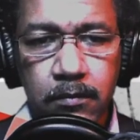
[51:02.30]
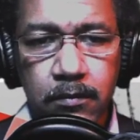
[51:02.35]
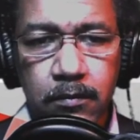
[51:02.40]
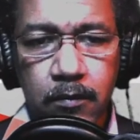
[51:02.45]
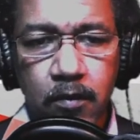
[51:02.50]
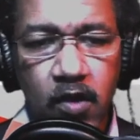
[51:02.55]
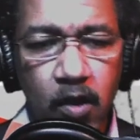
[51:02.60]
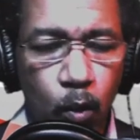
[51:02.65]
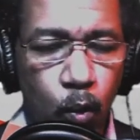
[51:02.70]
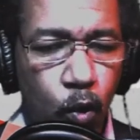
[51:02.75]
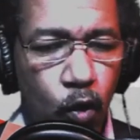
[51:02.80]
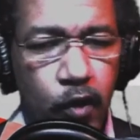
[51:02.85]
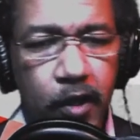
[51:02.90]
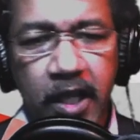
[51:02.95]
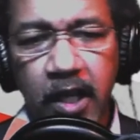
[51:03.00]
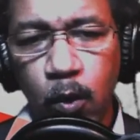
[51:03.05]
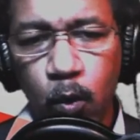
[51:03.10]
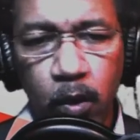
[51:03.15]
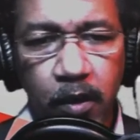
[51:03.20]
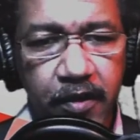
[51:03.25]
They're working
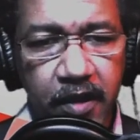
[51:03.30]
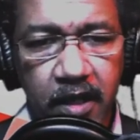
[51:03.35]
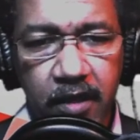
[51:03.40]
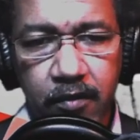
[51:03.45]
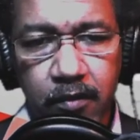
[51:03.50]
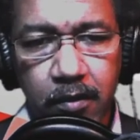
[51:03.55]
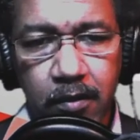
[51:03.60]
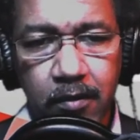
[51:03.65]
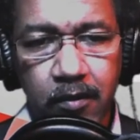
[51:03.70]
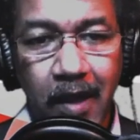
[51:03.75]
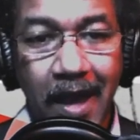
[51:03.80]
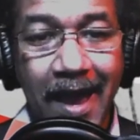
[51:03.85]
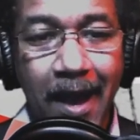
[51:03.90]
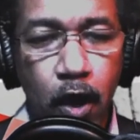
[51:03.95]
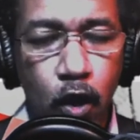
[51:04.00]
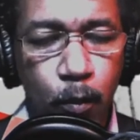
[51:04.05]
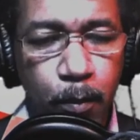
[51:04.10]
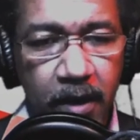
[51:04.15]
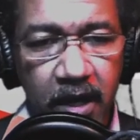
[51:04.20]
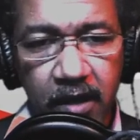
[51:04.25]
with us to
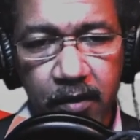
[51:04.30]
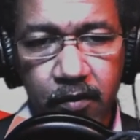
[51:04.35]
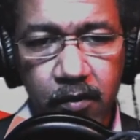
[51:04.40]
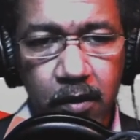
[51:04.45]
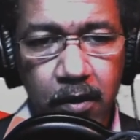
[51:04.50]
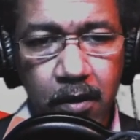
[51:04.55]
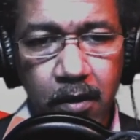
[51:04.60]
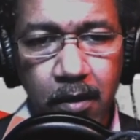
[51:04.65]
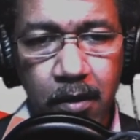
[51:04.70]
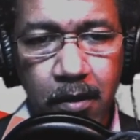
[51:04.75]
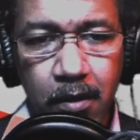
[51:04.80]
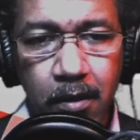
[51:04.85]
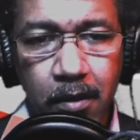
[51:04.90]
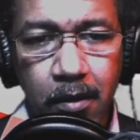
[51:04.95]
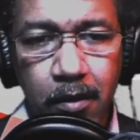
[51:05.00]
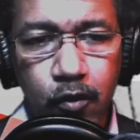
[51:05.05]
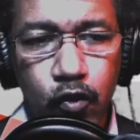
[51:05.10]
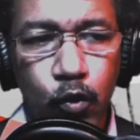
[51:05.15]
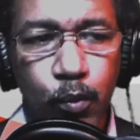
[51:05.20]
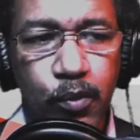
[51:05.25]
help us
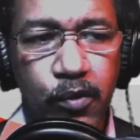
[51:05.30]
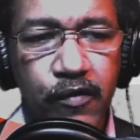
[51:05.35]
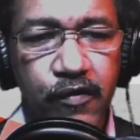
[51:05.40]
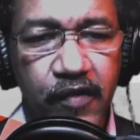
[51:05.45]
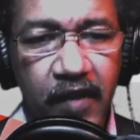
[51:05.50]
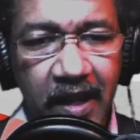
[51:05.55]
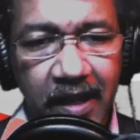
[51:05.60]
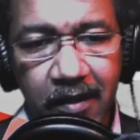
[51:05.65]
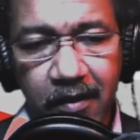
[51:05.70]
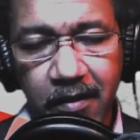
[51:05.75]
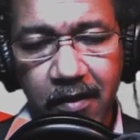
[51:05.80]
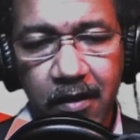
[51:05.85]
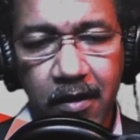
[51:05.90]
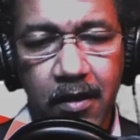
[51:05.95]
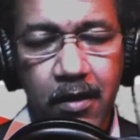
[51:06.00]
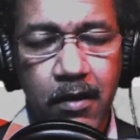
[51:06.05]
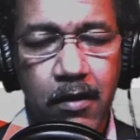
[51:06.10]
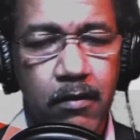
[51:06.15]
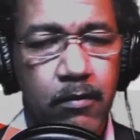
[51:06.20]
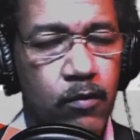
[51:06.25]
to prevent
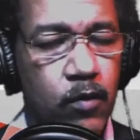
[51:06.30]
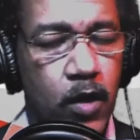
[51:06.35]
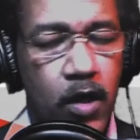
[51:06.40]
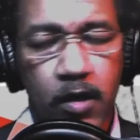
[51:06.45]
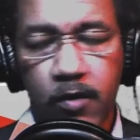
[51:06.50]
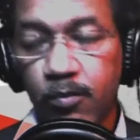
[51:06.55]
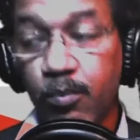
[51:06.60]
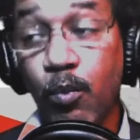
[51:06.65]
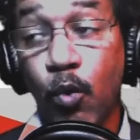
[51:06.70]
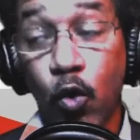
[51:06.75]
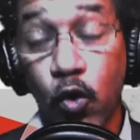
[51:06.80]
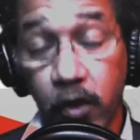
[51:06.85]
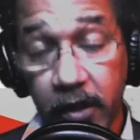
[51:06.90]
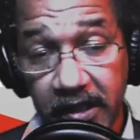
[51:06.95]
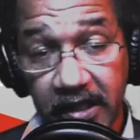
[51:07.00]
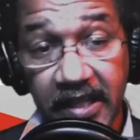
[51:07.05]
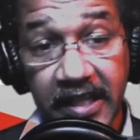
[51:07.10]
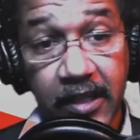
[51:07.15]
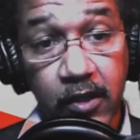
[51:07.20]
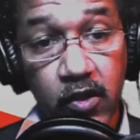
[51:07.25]
more
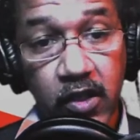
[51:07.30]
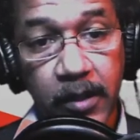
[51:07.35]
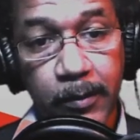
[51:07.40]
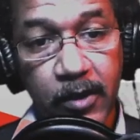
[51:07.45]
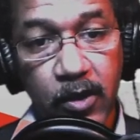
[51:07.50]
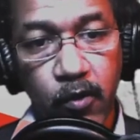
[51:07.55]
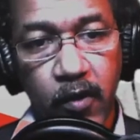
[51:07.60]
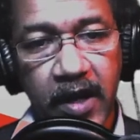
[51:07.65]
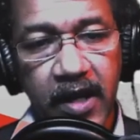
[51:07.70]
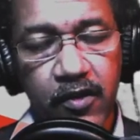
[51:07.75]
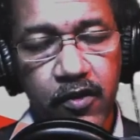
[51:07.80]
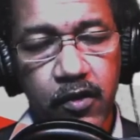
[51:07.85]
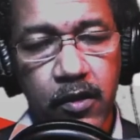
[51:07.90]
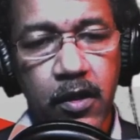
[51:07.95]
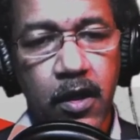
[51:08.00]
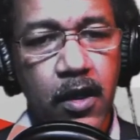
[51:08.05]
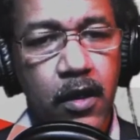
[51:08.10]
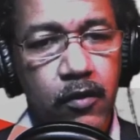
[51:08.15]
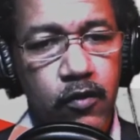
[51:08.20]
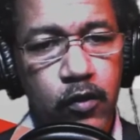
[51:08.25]
illegal immigration,
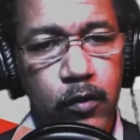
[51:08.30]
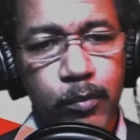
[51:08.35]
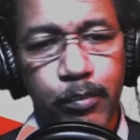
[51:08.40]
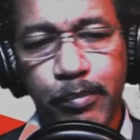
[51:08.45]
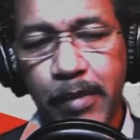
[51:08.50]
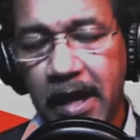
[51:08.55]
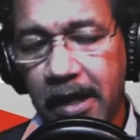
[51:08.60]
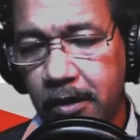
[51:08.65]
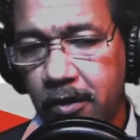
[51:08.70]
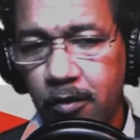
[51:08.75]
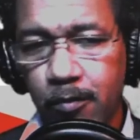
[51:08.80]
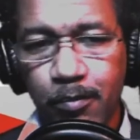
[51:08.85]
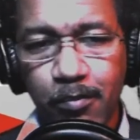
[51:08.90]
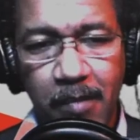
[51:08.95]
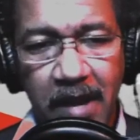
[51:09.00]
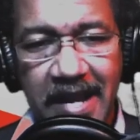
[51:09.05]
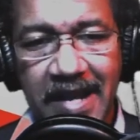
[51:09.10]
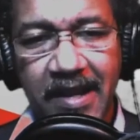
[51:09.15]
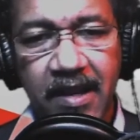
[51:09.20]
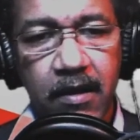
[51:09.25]
to better
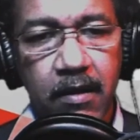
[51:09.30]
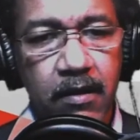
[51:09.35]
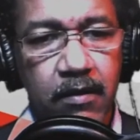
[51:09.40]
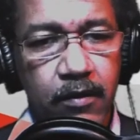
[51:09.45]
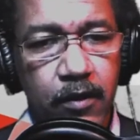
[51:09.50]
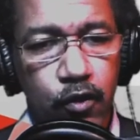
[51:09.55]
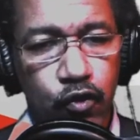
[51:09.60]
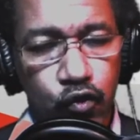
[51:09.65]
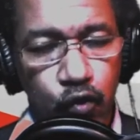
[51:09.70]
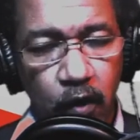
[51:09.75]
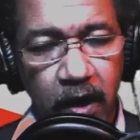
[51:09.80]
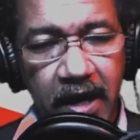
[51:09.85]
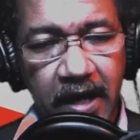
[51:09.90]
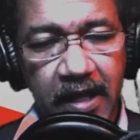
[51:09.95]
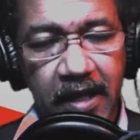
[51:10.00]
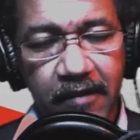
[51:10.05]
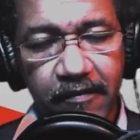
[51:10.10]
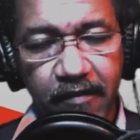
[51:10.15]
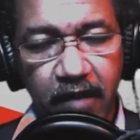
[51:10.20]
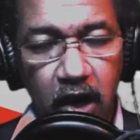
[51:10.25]
make the trading
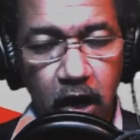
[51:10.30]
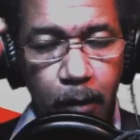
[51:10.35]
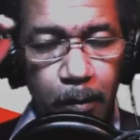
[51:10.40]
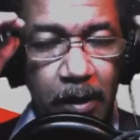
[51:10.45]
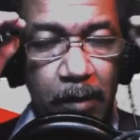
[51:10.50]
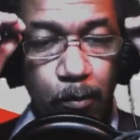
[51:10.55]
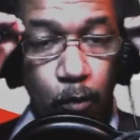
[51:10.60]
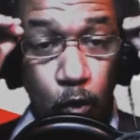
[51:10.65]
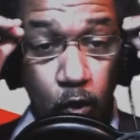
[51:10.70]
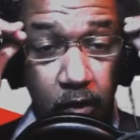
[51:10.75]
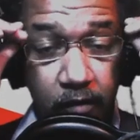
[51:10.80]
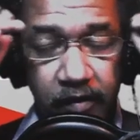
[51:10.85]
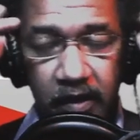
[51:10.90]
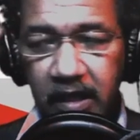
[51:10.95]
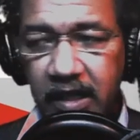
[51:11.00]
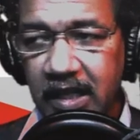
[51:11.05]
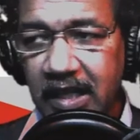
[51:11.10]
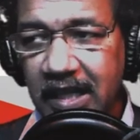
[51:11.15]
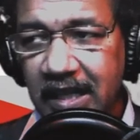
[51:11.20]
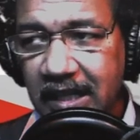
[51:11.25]
environment more of a
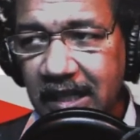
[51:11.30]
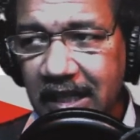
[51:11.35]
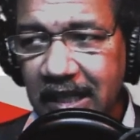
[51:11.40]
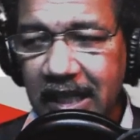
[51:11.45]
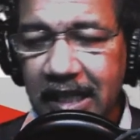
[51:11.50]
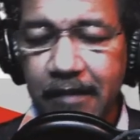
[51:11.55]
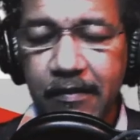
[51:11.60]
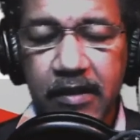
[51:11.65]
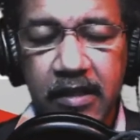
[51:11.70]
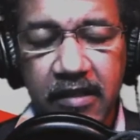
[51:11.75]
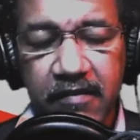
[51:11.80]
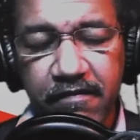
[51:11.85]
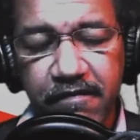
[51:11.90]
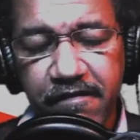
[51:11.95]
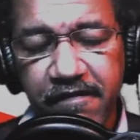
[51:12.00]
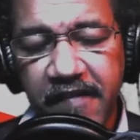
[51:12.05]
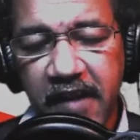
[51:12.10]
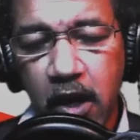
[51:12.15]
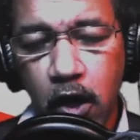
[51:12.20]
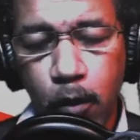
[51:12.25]
even and
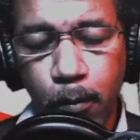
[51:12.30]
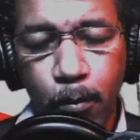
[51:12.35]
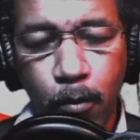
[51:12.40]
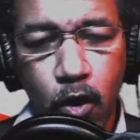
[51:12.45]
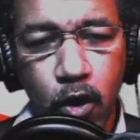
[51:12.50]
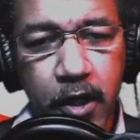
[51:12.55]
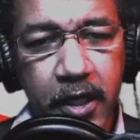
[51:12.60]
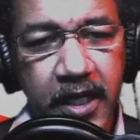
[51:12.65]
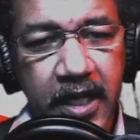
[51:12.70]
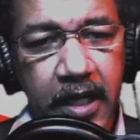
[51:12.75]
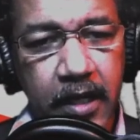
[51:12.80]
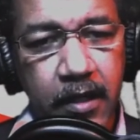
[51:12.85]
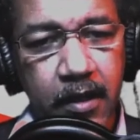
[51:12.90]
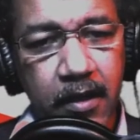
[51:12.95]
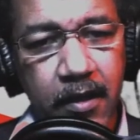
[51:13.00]
fair market.